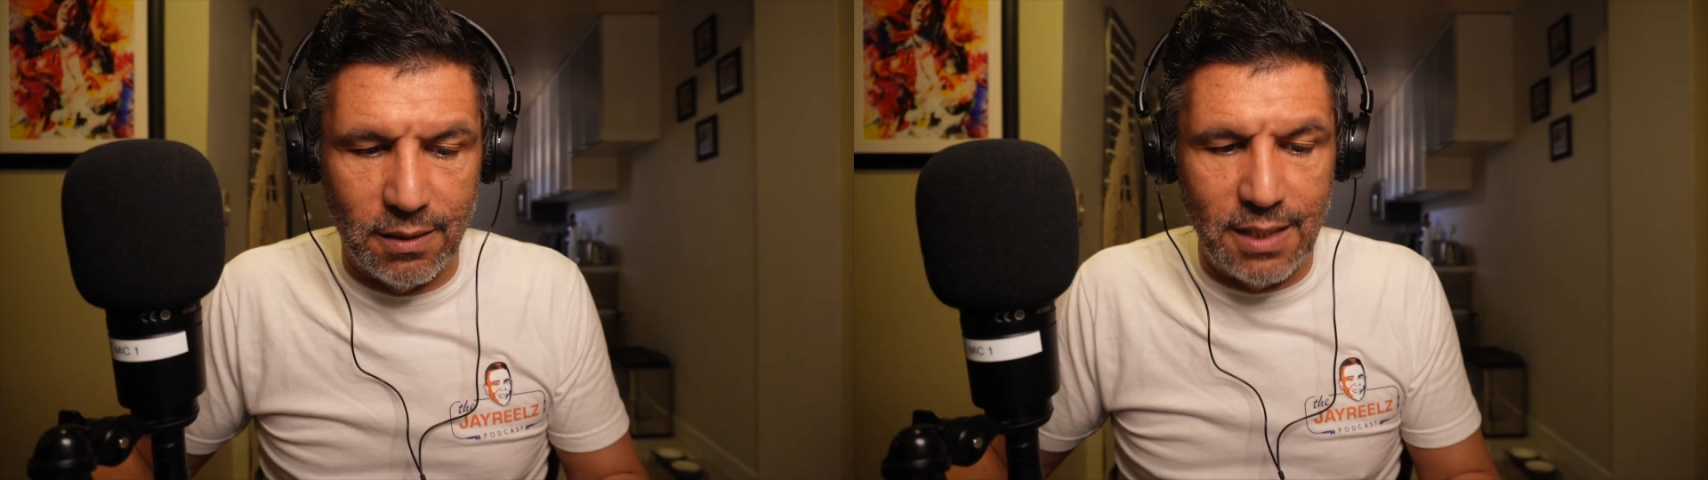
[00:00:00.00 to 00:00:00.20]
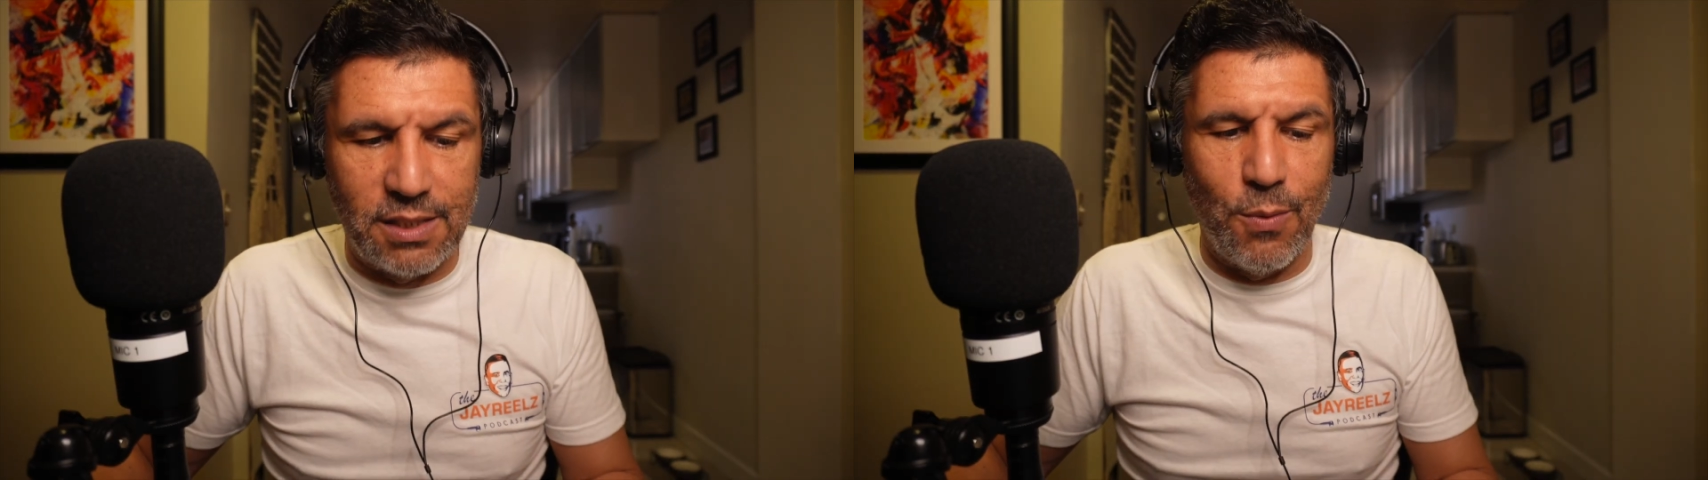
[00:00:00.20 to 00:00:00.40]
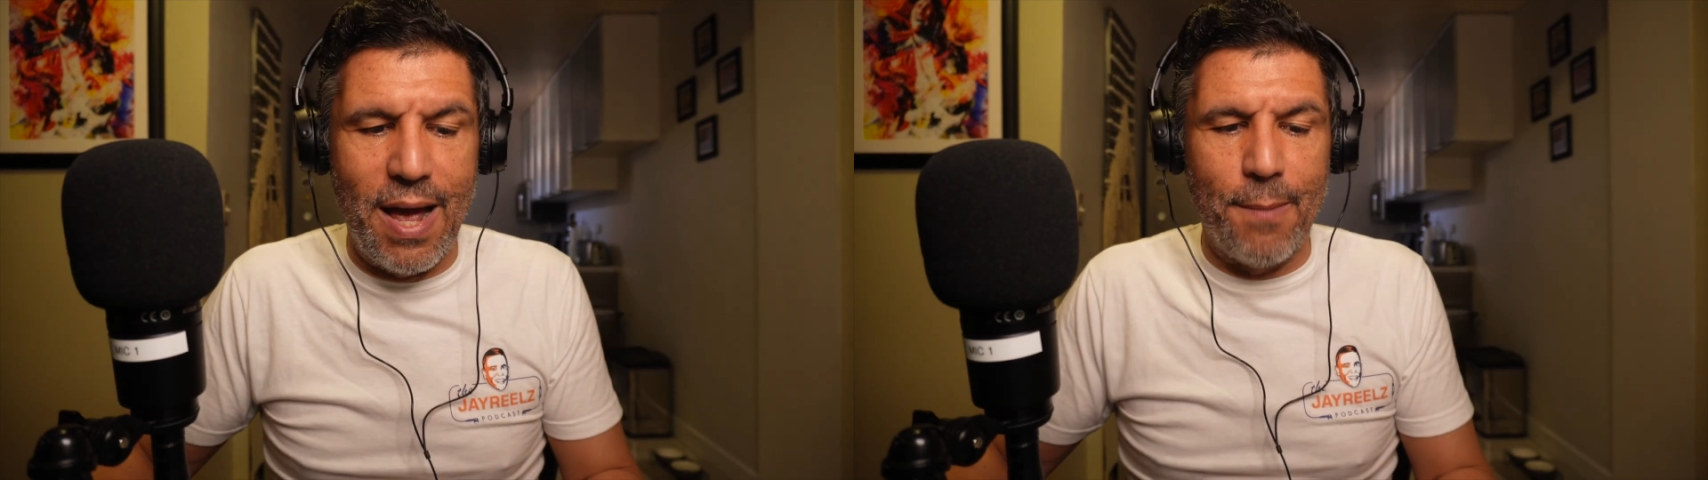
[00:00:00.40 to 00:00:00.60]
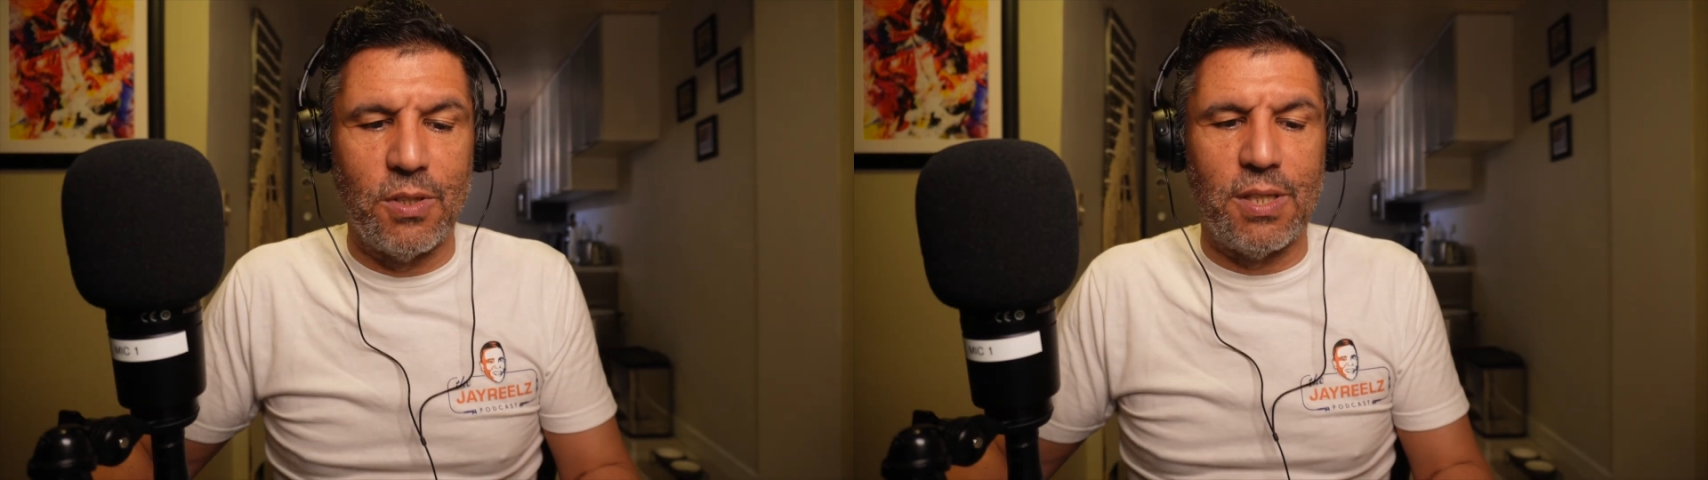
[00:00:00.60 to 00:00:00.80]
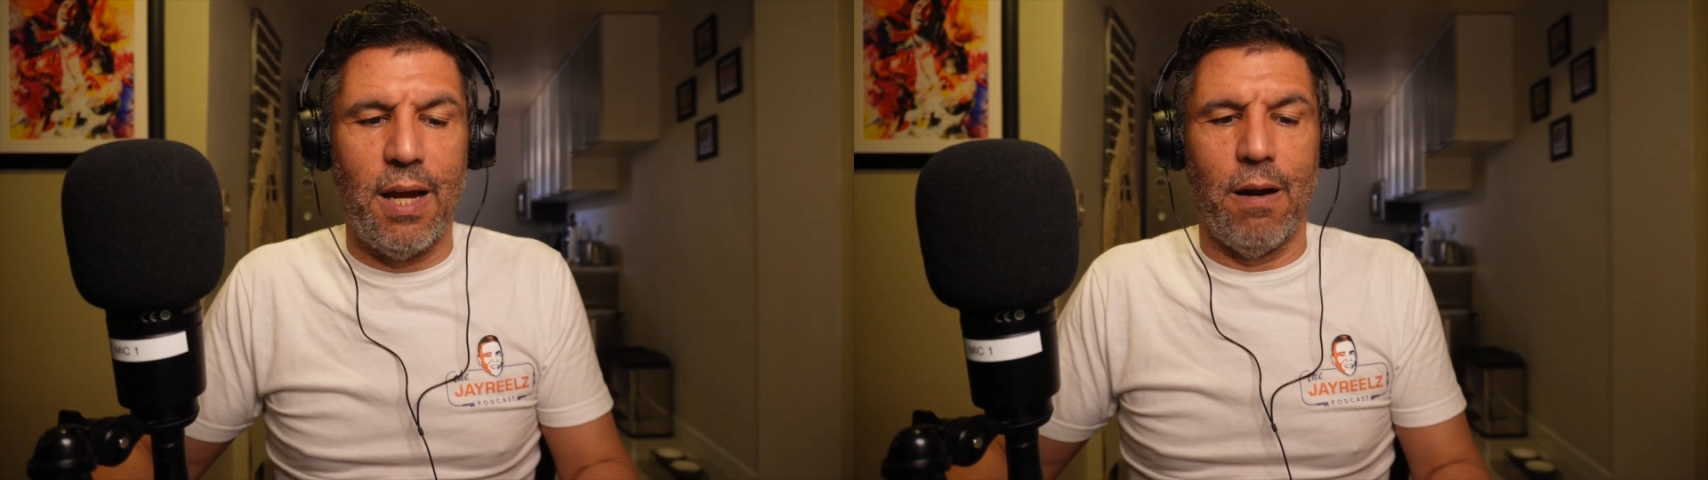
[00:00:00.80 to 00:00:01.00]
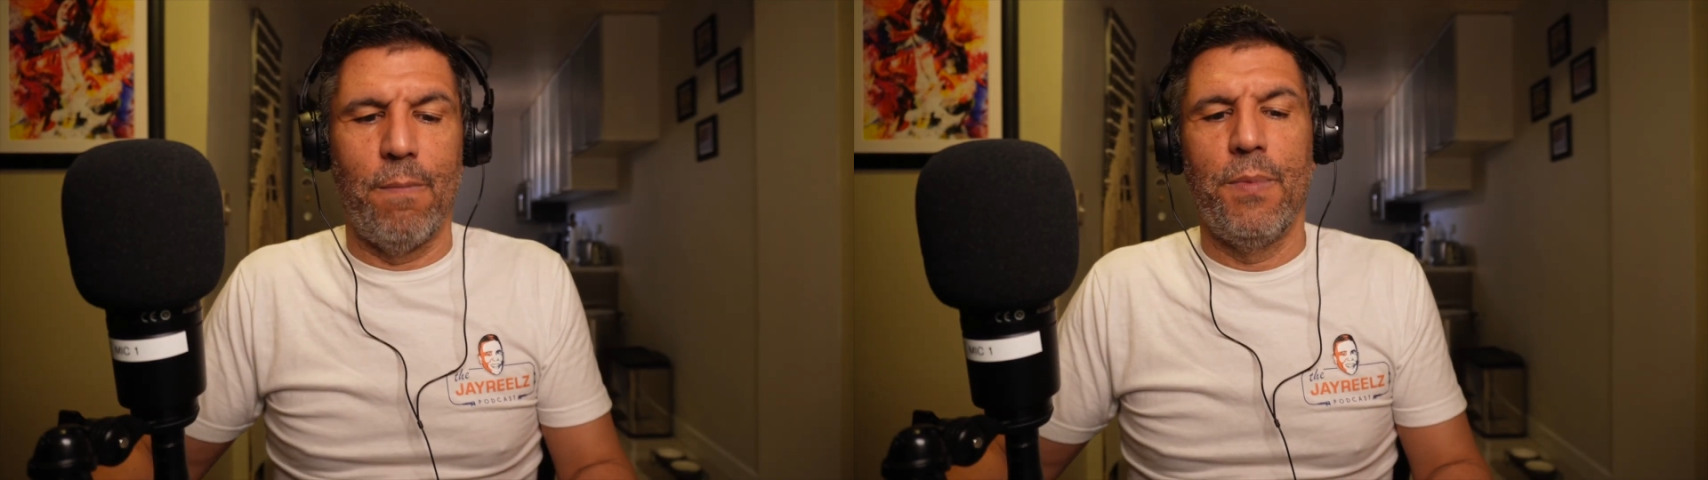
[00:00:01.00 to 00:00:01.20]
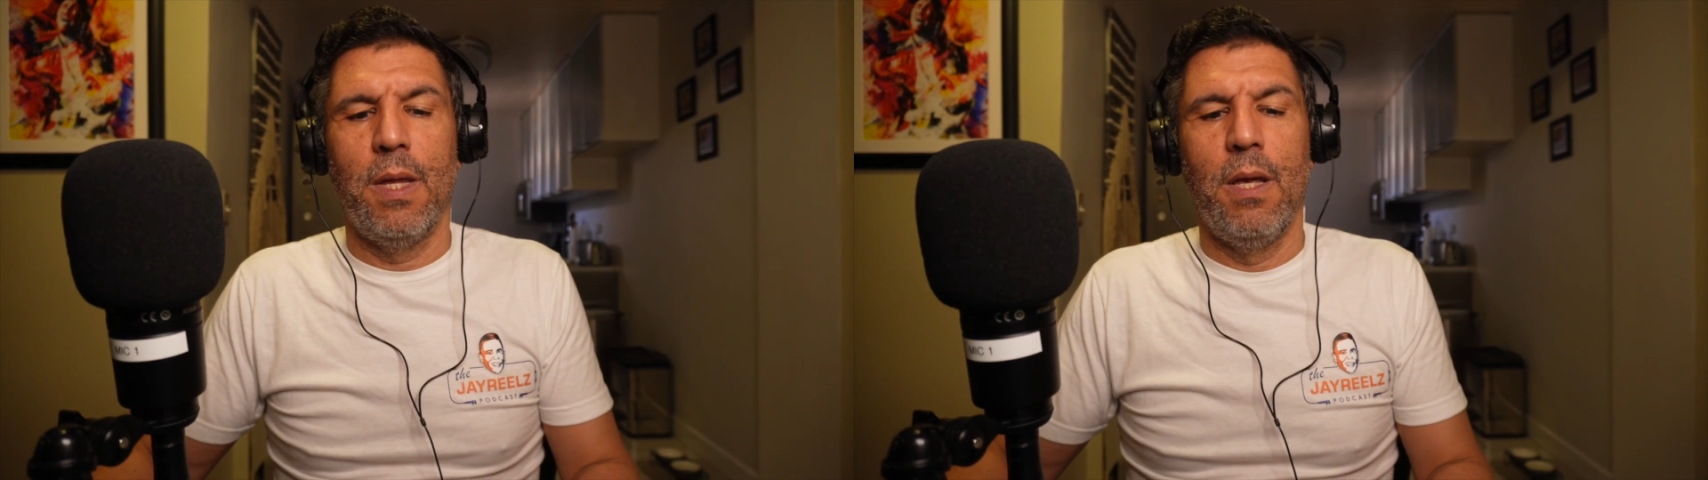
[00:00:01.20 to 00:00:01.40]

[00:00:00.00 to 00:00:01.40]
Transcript: Let's see what happens there.